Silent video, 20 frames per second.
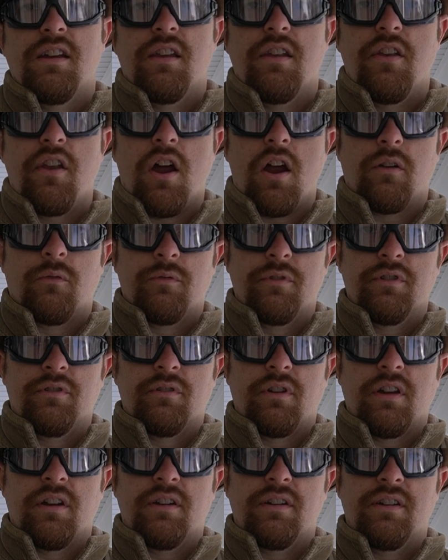not
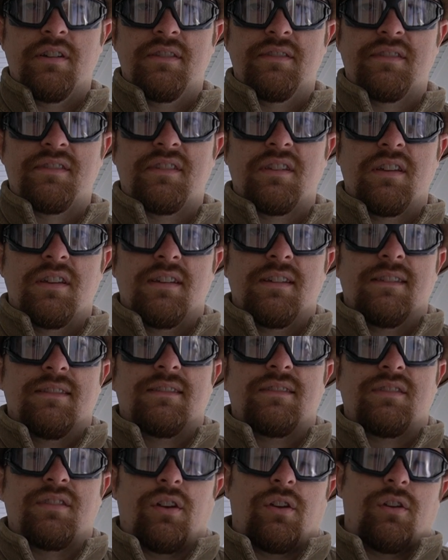real guns,
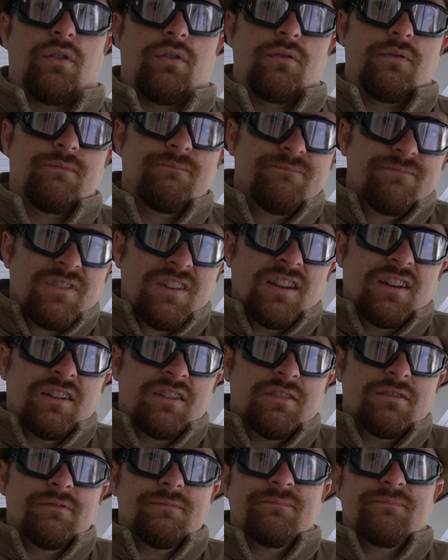so
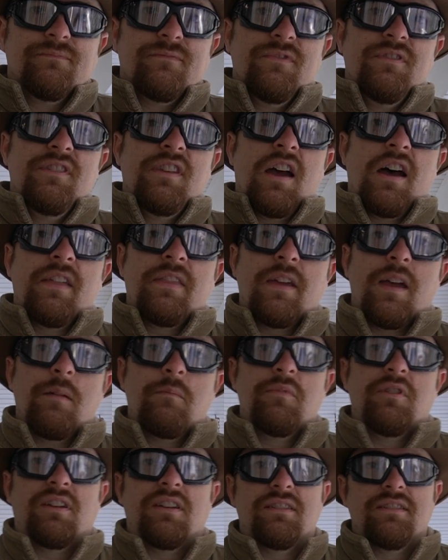not
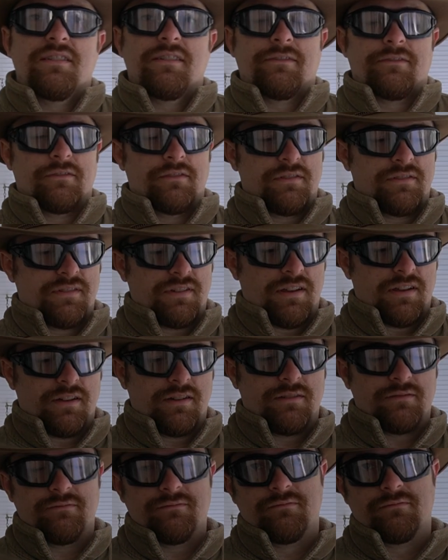that big a difference
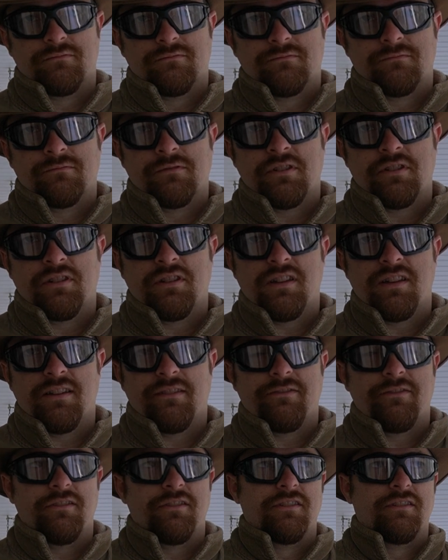really,
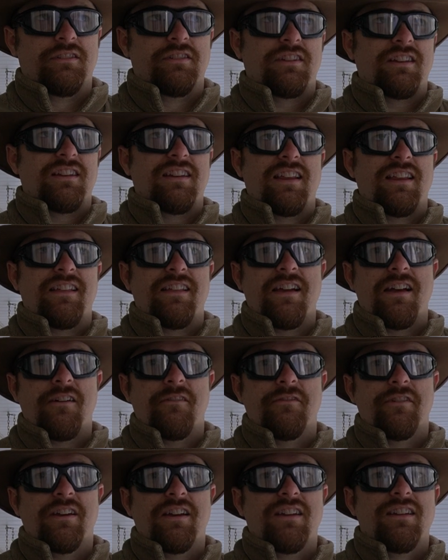if you're looking at it that
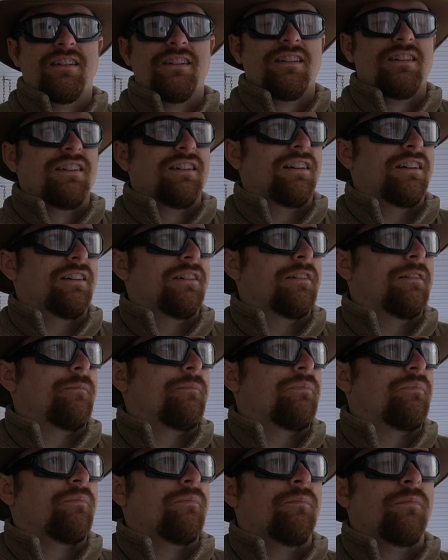way.
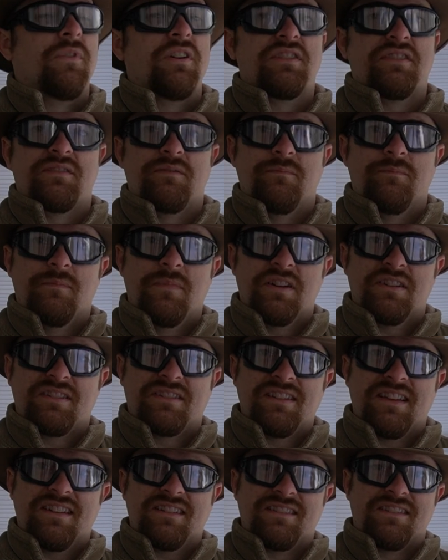Much
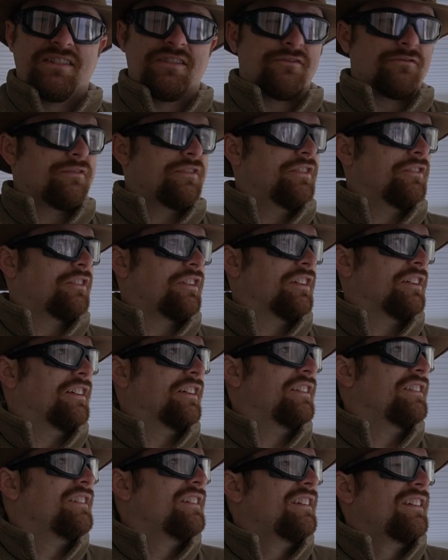less than a real
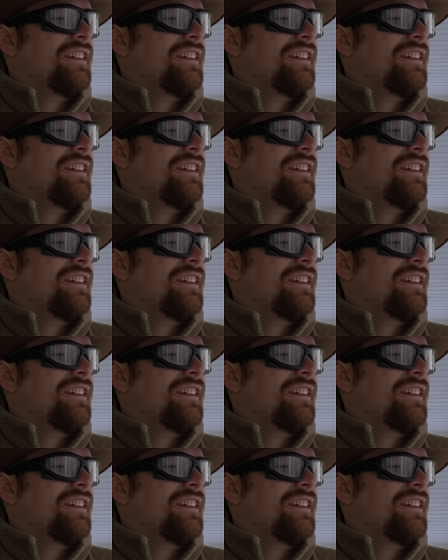gun.